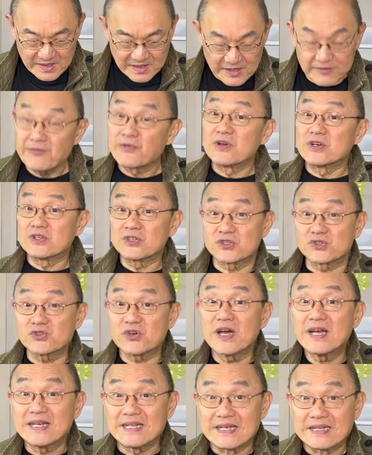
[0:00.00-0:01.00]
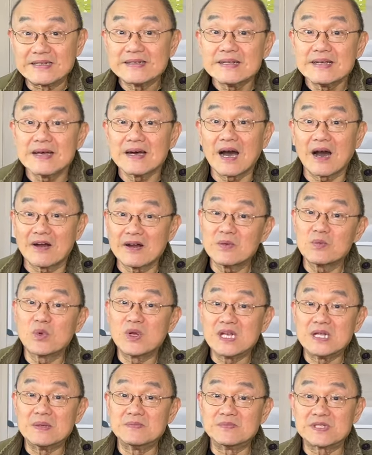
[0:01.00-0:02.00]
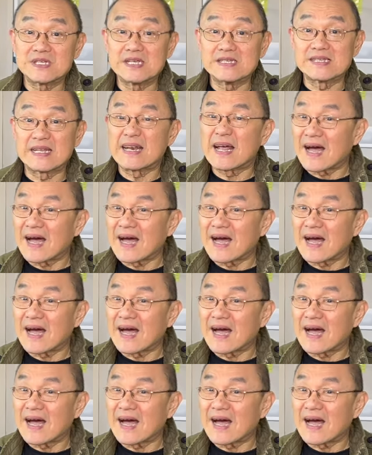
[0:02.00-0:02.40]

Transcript: For an Australian, R M Williams is an